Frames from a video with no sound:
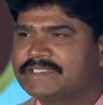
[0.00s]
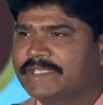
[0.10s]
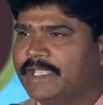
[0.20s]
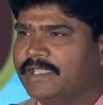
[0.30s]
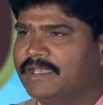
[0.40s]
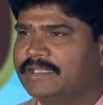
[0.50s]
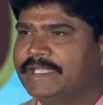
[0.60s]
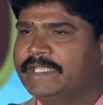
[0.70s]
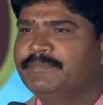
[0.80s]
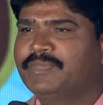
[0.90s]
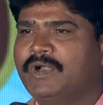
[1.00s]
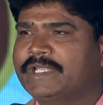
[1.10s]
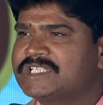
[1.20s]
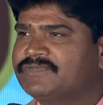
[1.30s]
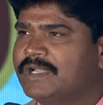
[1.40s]
there, the
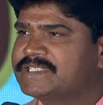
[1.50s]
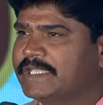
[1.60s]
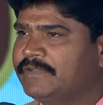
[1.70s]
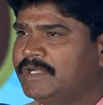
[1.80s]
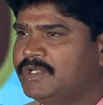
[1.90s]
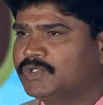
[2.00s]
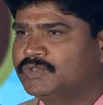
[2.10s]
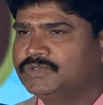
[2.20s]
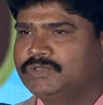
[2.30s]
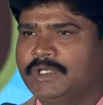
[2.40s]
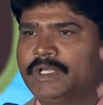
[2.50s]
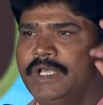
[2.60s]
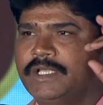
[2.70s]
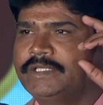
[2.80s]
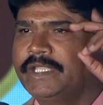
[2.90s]
importance was given to
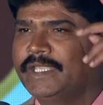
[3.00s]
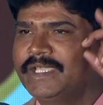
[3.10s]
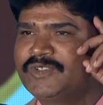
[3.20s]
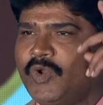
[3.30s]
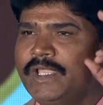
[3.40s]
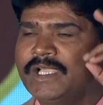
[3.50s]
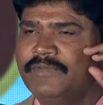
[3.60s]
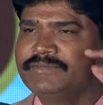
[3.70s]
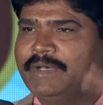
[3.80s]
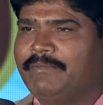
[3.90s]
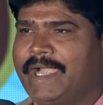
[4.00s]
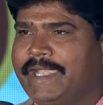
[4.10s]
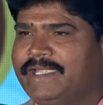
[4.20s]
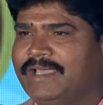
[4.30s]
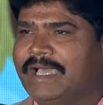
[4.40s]
the growing of the
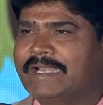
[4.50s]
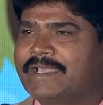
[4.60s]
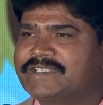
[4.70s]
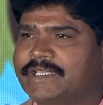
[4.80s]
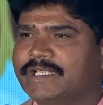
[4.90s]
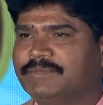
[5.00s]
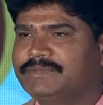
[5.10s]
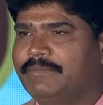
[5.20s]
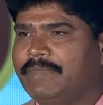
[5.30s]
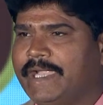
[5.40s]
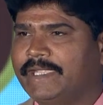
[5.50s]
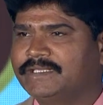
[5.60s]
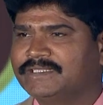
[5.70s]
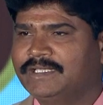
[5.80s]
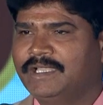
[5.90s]
mind or nurturing of the mind.
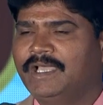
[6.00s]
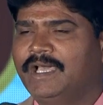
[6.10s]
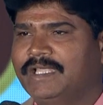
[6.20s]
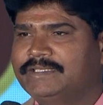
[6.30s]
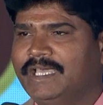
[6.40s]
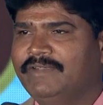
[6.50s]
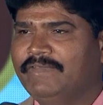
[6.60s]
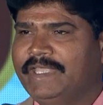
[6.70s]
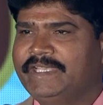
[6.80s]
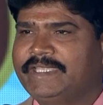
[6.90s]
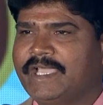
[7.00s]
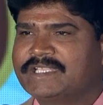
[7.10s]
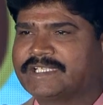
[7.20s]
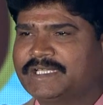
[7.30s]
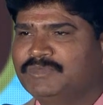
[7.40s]
Then when it has
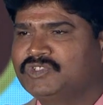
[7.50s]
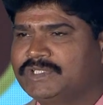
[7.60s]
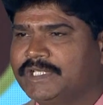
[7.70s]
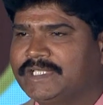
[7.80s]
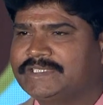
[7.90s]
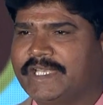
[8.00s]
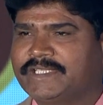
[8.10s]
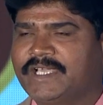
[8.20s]
come to the Treta